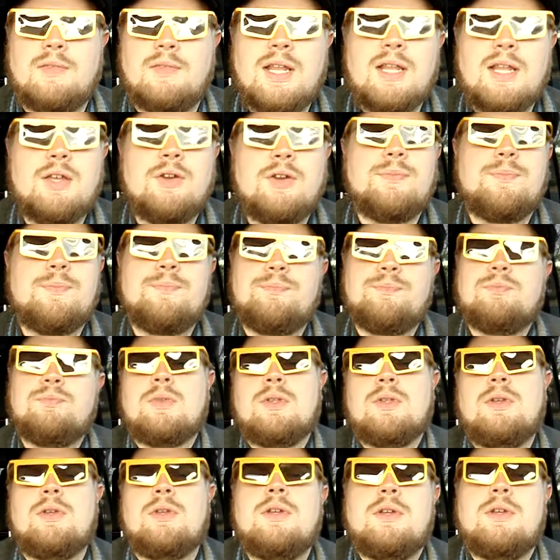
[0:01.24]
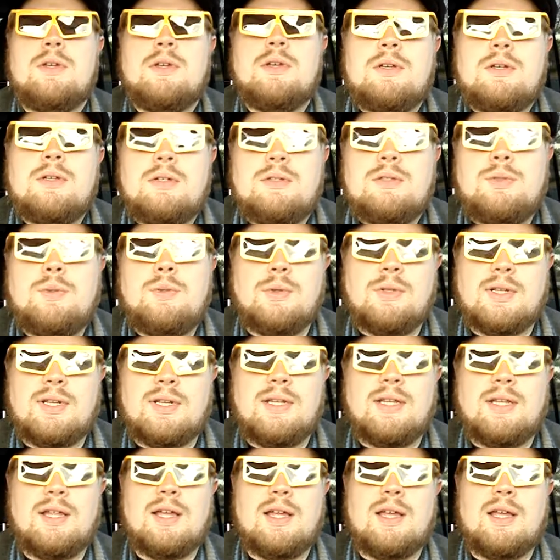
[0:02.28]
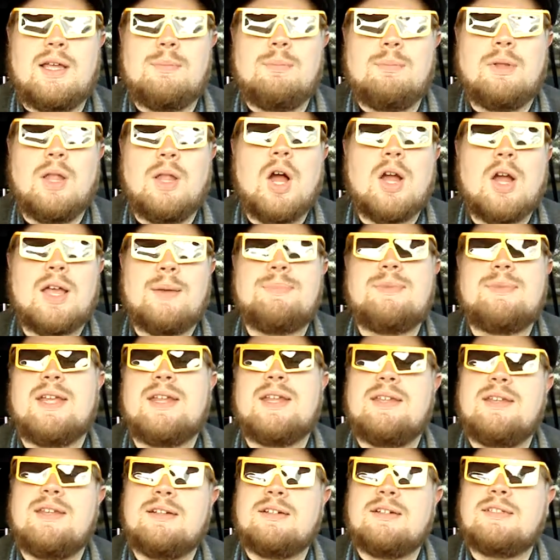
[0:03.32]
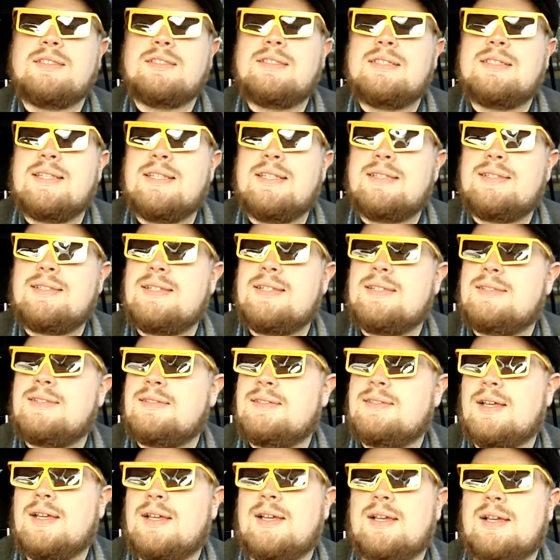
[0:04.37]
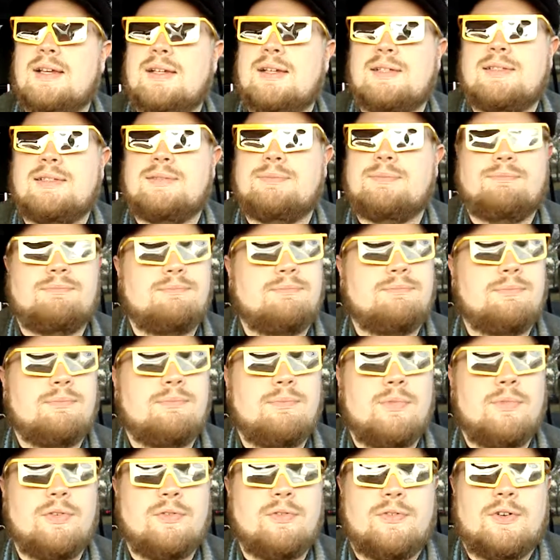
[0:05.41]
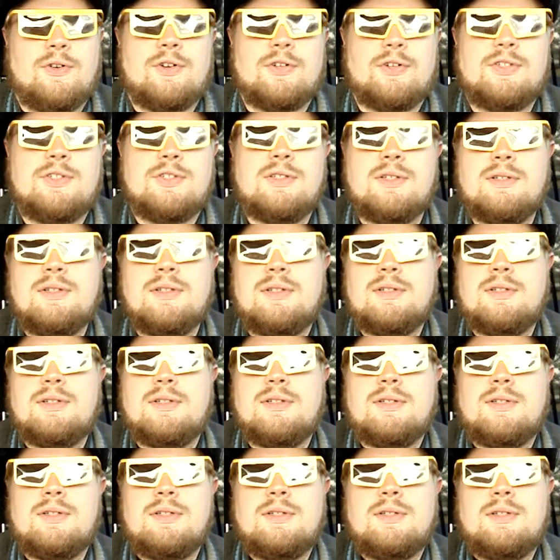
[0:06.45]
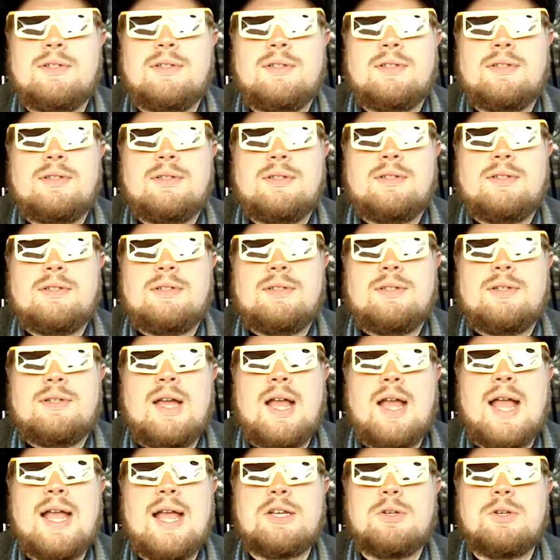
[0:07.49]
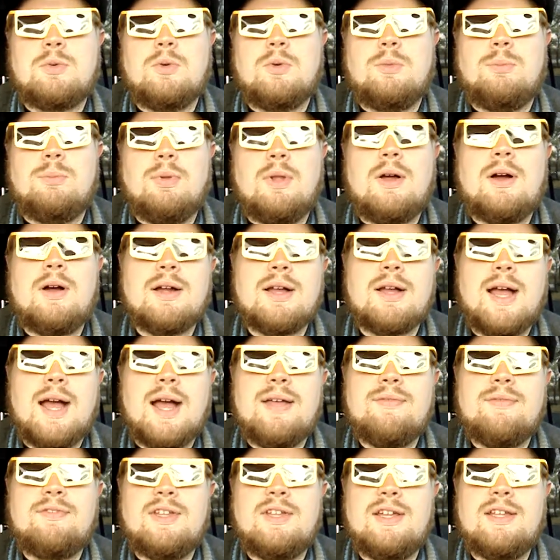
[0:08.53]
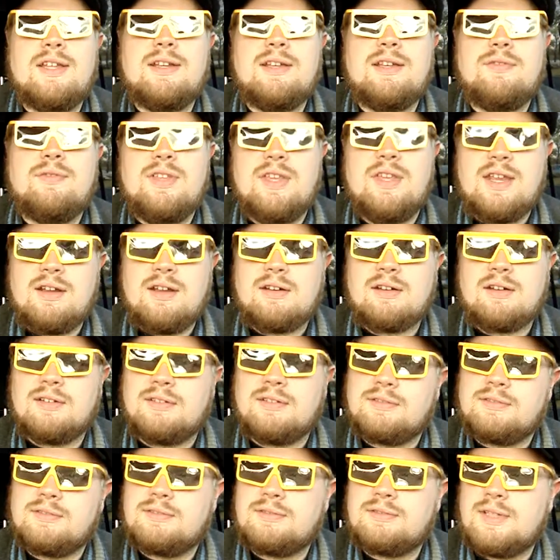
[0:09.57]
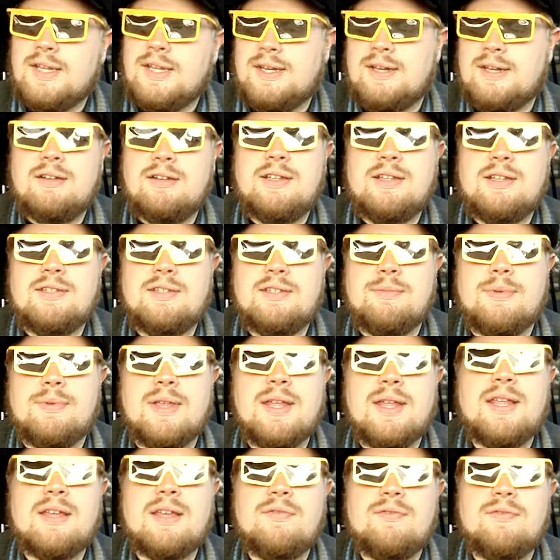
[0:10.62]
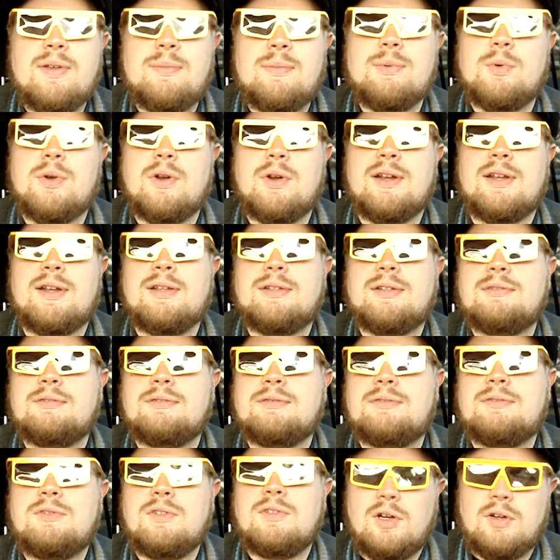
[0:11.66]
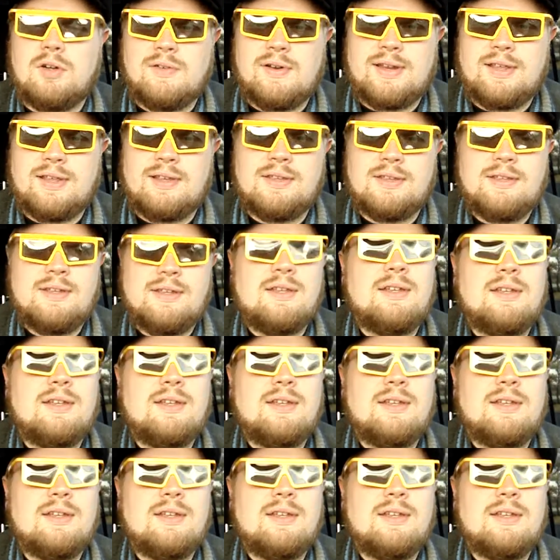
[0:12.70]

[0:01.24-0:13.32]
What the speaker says: Hello. Doing a little blog update here. This is the first actual blog I've done of the year. And here it is, the beginning of February already.